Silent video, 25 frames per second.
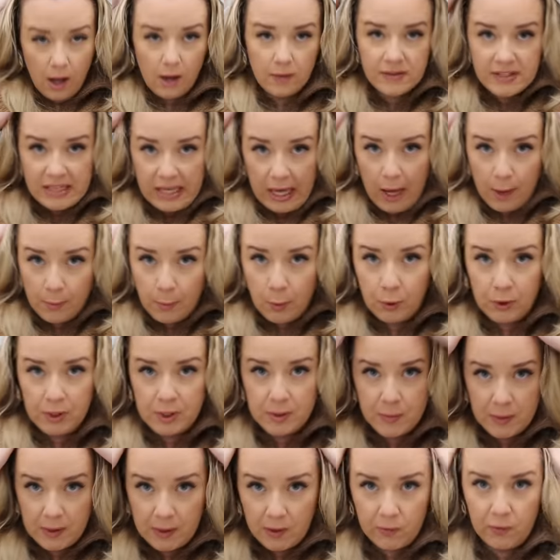Obviously I'm only
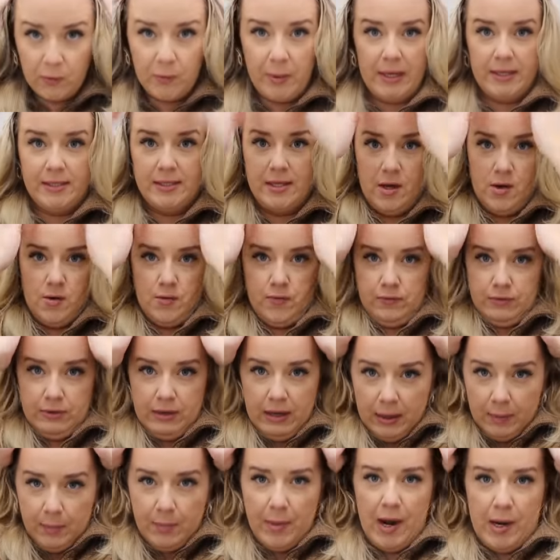speaking for myself with
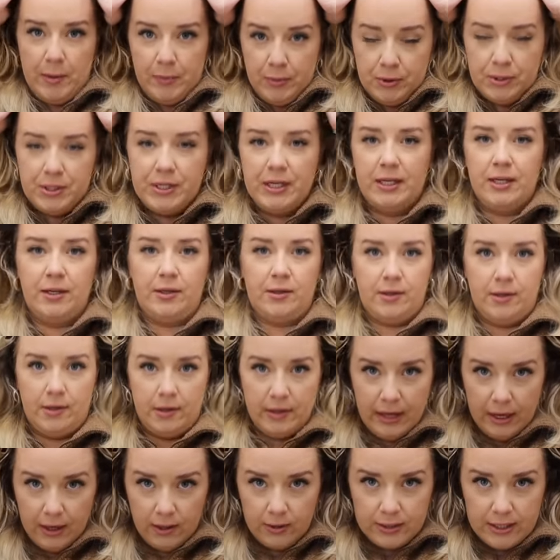like my
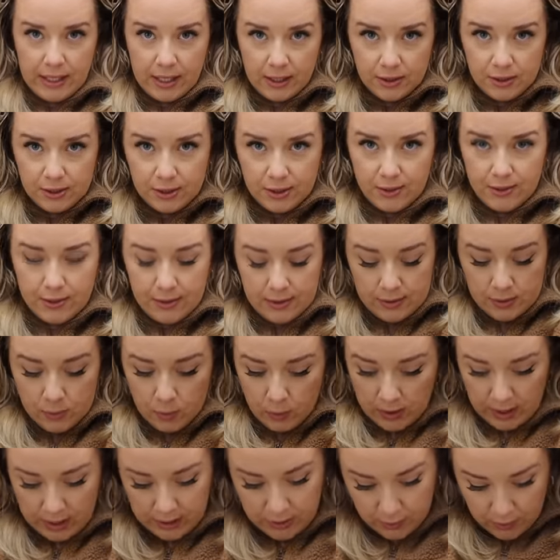particular hair texture. This is
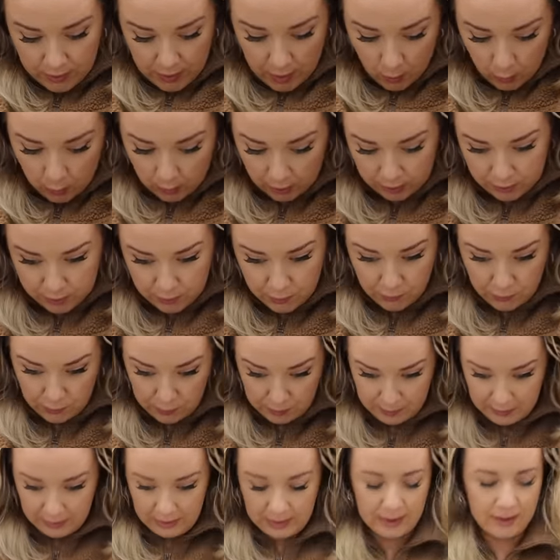what I do that works for
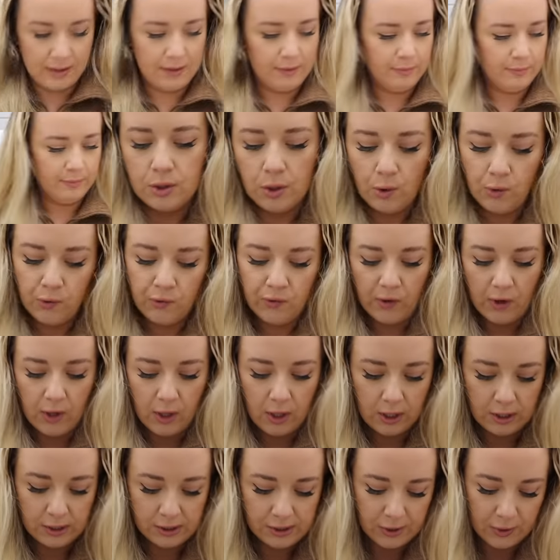me. So
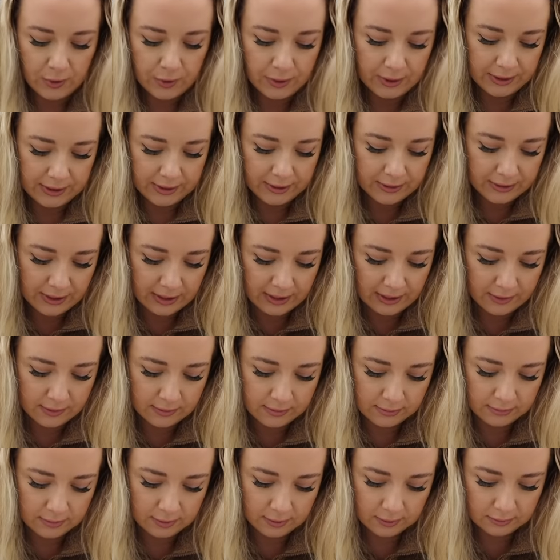far, so good. Okay,
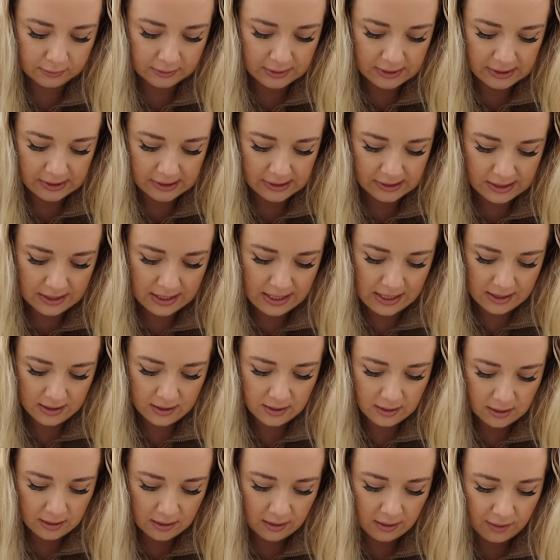I'm gonna rinse that
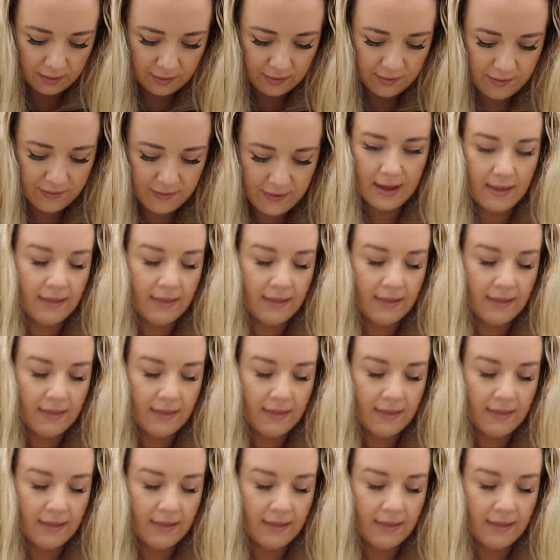off.